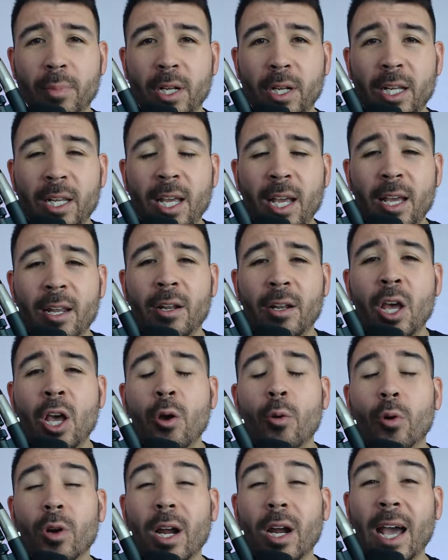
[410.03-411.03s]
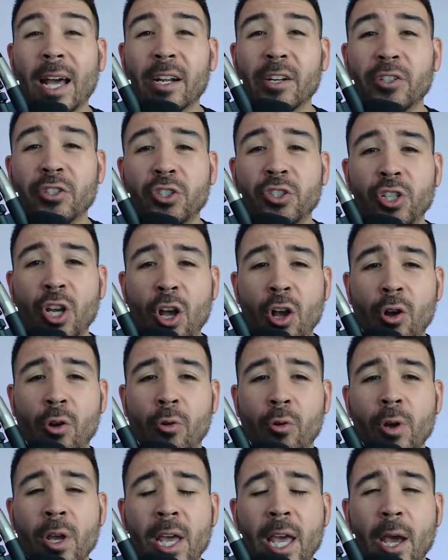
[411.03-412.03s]
But again, we're at a
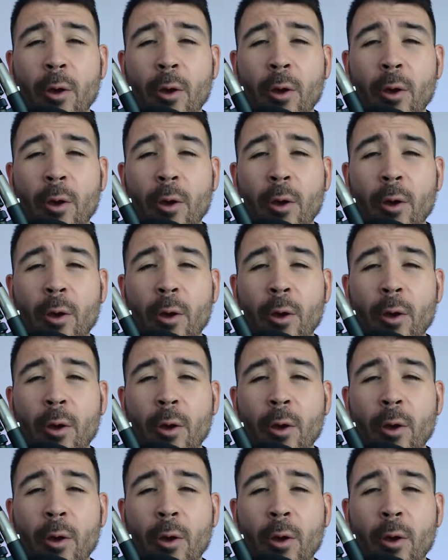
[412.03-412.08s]
show